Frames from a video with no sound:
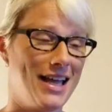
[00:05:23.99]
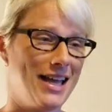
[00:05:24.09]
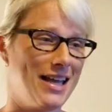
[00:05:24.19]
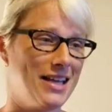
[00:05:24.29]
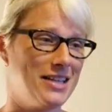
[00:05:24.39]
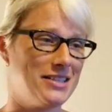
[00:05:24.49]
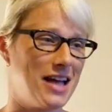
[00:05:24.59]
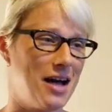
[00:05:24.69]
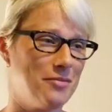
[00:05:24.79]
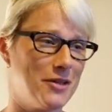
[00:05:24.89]
and
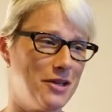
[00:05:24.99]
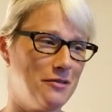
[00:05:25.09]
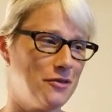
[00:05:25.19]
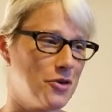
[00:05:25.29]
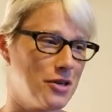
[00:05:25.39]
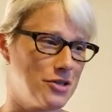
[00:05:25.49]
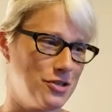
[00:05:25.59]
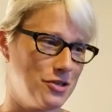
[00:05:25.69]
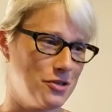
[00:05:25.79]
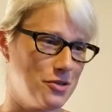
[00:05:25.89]
I'm looking forward
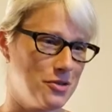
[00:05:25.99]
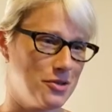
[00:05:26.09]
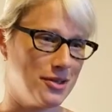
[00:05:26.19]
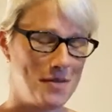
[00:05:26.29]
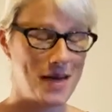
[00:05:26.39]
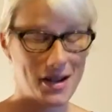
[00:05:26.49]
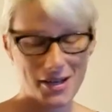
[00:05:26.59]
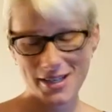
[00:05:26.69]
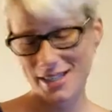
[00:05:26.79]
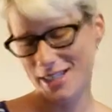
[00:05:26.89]
to
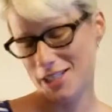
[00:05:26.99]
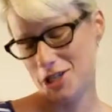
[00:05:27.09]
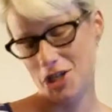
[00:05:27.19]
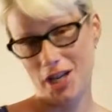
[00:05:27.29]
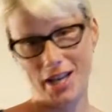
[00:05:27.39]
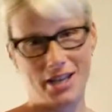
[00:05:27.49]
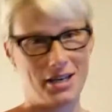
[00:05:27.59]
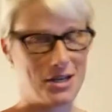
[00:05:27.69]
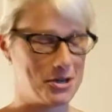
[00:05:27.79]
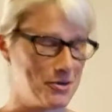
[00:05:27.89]
marriage and
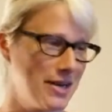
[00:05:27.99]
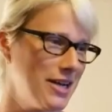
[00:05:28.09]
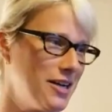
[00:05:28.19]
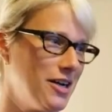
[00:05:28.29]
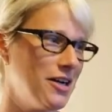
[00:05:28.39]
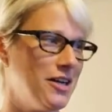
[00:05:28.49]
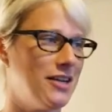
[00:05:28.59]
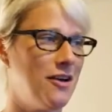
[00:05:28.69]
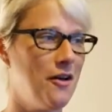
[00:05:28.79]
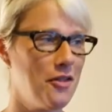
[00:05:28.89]
a career and
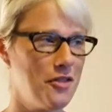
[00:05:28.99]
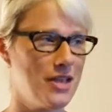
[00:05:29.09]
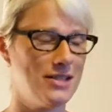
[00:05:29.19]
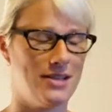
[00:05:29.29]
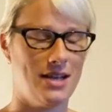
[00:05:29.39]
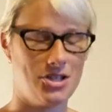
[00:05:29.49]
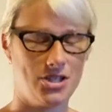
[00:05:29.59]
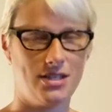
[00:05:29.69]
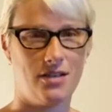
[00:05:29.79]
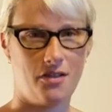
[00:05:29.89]
all the things that I
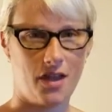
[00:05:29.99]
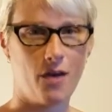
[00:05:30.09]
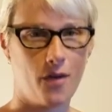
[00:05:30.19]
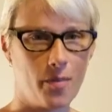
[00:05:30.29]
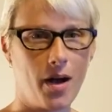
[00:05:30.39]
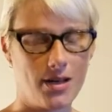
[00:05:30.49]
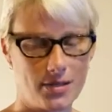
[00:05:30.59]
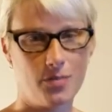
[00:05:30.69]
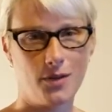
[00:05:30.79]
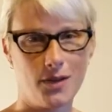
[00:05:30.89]
just didn't think were
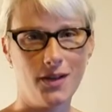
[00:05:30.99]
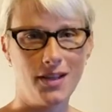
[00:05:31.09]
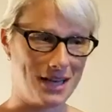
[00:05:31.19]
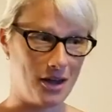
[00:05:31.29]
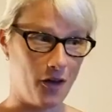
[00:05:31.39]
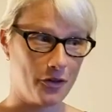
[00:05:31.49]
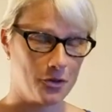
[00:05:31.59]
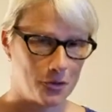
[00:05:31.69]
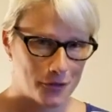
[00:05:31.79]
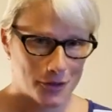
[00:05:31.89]
possible, and all the
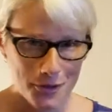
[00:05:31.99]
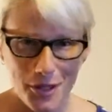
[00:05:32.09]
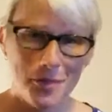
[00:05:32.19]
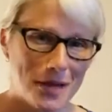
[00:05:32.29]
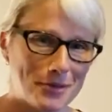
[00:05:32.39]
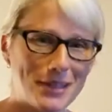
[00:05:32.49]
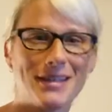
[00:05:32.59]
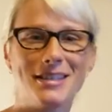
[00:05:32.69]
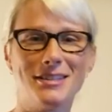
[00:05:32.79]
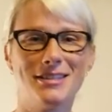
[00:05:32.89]
cool foods I'll be able to
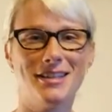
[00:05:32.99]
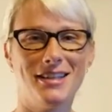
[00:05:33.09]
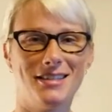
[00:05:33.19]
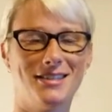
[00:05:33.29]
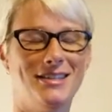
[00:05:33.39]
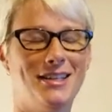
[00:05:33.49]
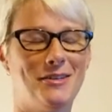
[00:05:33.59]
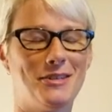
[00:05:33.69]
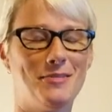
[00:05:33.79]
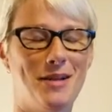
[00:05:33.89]

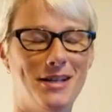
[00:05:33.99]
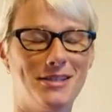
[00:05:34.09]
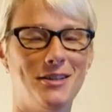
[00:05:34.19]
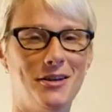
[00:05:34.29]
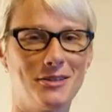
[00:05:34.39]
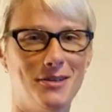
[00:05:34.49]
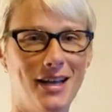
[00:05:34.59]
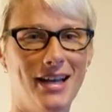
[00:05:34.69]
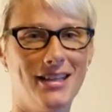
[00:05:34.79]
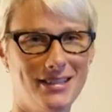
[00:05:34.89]
experience along the
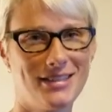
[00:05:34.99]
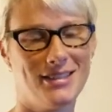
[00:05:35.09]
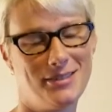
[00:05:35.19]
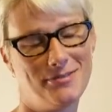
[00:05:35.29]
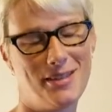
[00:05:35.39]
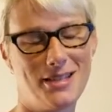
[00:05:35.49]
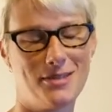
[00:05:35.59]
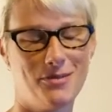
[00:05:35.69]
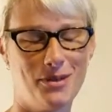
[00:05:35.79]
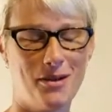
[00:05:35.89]
way. So that's
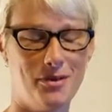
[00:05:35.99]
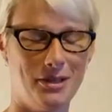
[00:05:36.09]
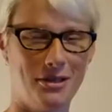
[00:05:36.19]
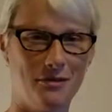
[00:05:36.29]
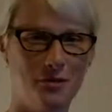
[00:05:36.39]
what I'm really looking